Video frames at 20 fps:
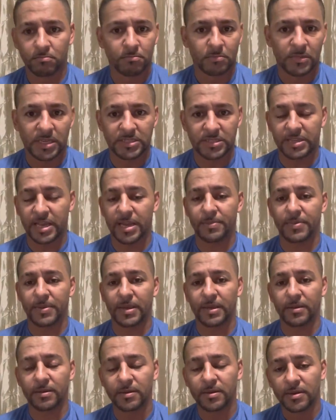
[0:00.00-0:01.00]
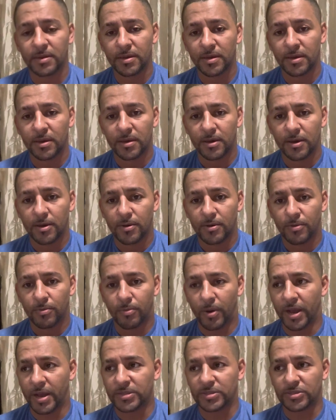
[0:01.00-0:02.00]
he's deadbeat?
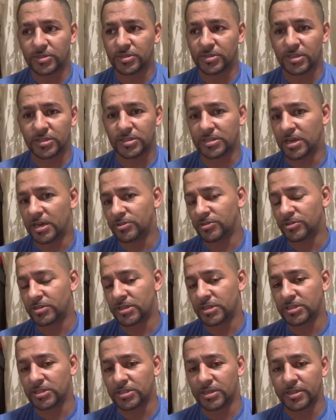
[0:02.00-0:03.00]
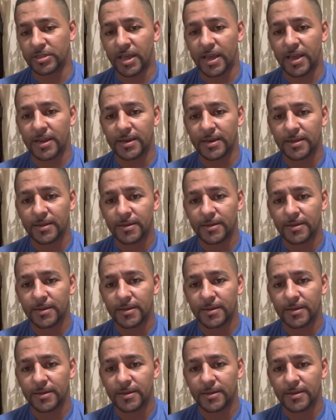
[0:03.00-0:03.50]
Why is there such a contradiction on that?